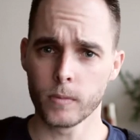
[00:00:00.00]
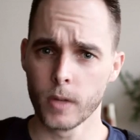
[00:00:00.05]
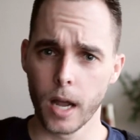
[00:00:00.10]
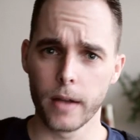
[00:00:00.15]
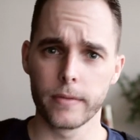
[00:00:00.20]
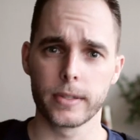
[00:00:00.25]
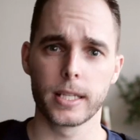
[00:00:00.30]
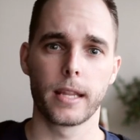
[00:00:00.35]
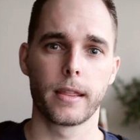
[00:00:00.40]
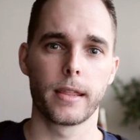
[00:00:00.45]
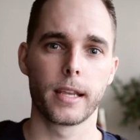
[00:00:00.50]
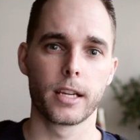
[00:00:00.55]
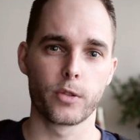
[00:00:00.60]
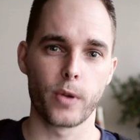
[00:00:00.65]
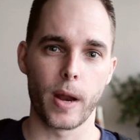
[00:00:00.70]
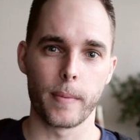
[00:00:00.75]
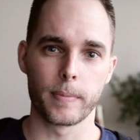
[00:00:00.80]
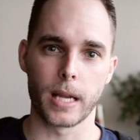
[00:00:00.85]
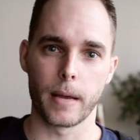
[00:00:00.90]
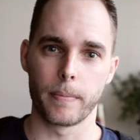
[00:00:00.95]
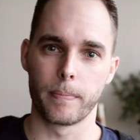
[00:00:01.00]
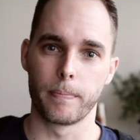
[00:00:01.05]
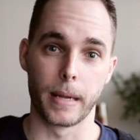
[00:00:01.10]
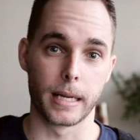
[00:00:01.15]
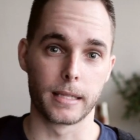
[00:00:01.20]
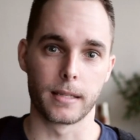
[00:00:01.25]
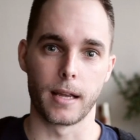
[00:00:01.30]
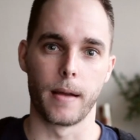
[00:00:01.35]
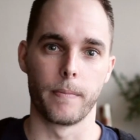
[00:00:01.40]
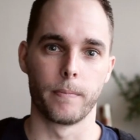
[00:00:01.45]
obviously things ramped up
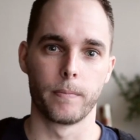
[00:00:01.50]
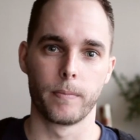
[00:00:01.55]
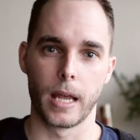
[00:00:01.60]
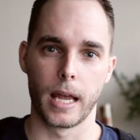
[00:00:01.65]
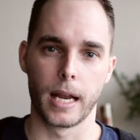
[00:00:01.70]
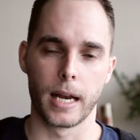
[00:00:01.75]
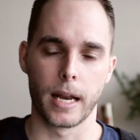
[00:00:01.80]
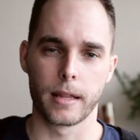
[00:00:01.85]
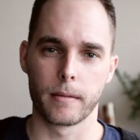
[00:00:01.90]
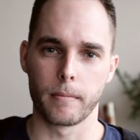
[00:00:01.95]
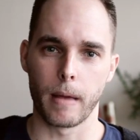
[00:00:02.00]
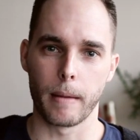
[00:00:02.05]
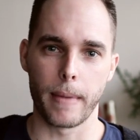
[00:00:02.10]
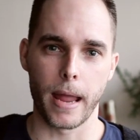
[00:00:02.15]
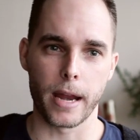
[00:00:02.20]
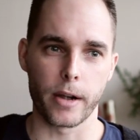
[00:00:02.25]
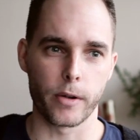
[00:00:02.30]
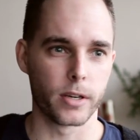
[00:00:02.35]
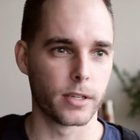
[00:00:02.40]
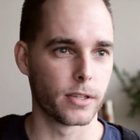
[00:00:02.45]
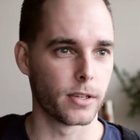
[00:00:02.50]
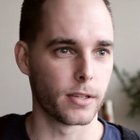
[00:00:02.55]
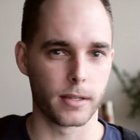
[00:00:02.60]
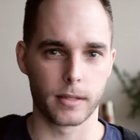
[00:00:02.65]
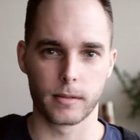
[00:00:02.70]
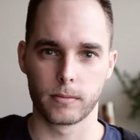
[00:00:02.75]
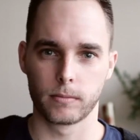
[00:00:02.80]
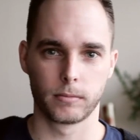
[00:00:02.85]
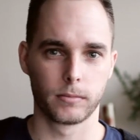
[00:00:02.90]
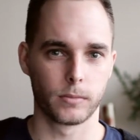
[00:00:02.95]
big time. And I think my pancreas
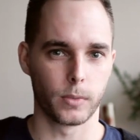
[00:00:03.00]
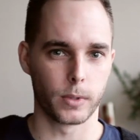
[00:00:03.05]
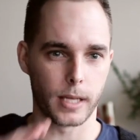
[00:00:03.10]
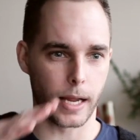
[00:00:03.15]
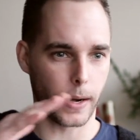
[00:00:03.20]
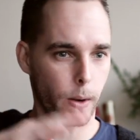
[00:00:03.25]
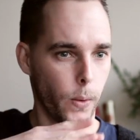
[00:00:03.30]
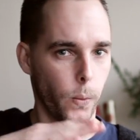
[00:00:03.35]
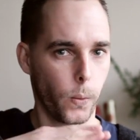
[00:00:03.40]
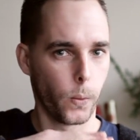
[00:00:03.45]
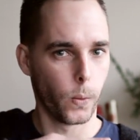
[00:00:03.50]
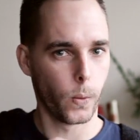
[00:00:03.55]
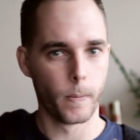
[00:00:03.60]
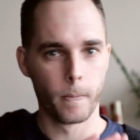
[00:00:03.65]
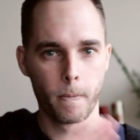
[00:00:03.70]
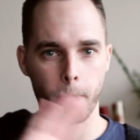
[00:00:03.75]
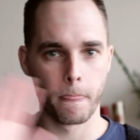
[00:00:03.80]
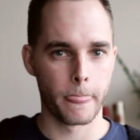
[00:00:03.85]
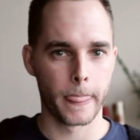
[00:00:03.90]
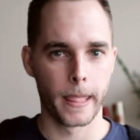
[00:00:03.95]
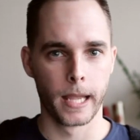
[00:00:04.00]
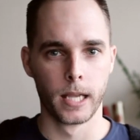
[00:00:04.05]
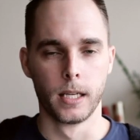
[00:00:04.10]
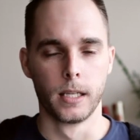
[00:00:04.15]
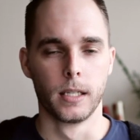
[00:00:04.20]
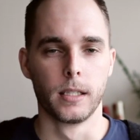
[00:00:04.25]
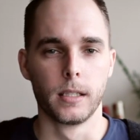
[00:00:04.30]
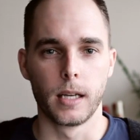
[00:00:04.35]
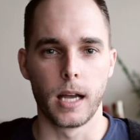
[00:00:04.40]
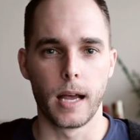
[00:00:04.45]
just was like,
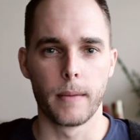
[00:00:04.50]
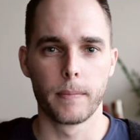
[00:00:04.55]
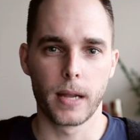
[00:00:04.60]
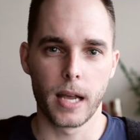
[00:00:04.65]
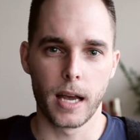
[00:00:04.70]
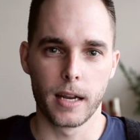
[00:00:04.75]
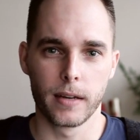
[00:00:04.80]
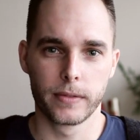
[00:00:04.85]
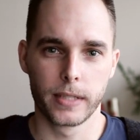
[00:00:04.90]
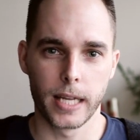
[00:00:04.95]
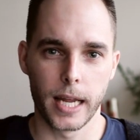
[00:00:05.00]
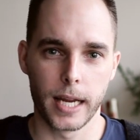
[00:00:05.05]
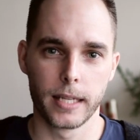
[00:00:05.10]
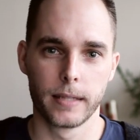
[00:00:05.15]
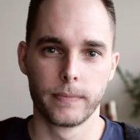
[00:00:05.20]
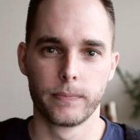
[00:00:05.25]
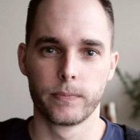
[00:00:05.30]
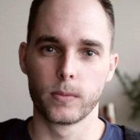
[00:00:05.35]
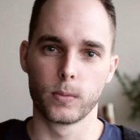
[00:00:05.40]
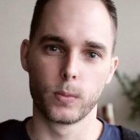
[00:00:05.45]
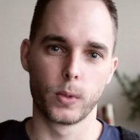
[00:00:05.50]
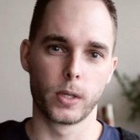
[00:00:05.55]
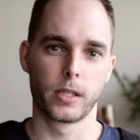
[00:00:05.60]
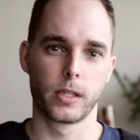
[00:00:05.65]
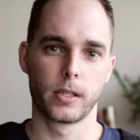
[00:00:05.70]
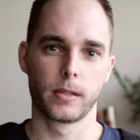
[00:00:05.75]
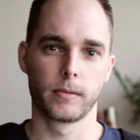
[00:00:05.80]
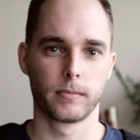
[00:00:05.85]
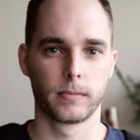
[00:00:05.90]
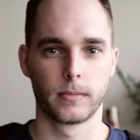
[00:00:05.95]
I'm kind of dead,
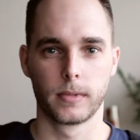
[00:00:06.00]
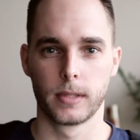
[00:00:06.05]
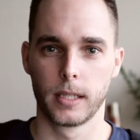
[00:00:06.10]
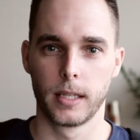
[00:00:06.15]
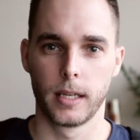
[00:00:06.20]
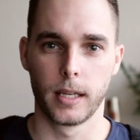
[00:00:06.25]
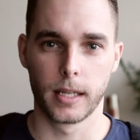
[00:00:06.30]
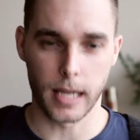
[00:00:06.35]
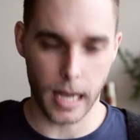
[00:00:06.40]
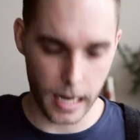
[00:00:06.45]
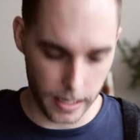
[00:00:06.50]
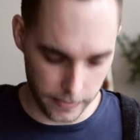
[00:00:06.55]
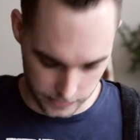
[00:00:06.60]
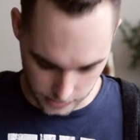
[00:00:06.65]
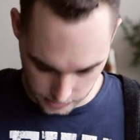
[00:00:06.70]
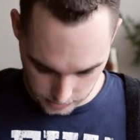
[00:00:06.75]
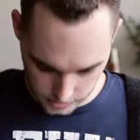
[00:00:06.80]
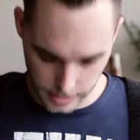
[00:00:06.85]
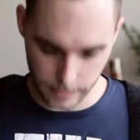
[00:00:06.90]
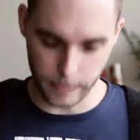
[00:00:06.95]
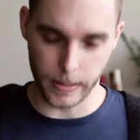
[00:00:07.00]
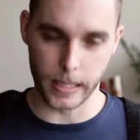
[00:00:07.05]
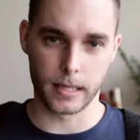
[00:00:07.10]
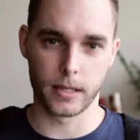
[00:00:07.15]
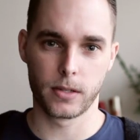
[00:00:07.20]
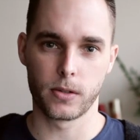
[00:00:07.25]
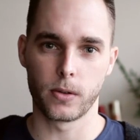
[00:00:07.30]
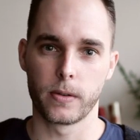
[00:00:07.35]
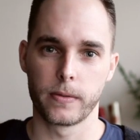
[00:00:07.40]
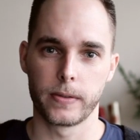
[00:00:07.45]
which kind of sleeping
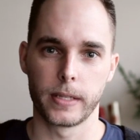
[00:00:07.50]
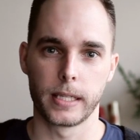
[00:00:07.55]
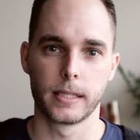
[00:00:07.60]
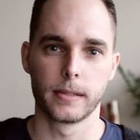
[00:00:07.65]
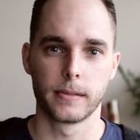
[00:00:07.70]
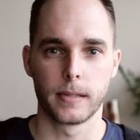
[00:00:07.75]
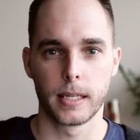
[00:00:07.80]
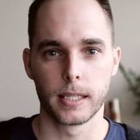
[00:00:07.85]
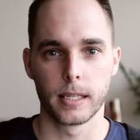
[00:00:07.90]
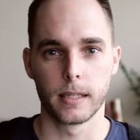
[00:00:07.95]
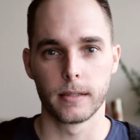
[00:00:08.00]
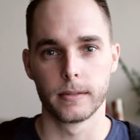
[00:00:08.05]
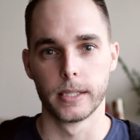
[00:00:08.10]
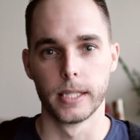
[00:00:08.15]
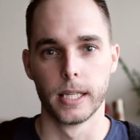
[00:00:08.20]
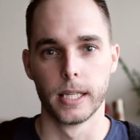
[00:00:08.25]
sort of thing right now.